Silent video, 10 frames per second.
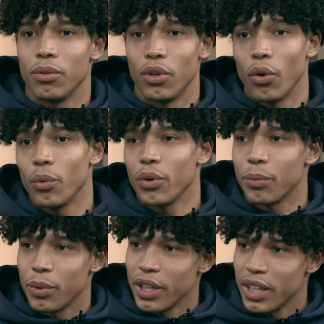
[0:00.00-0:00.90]
knowing we were
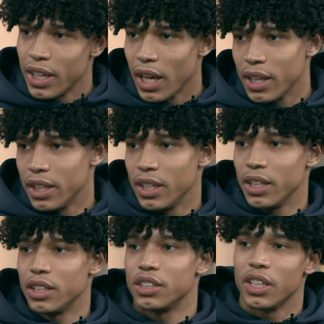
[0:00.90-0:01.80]
bringing in
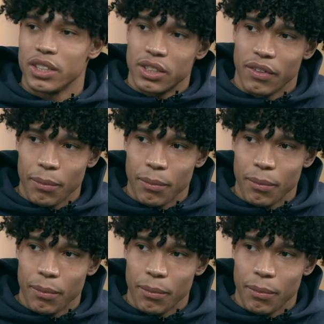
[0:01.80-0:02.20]
Ali, the chances of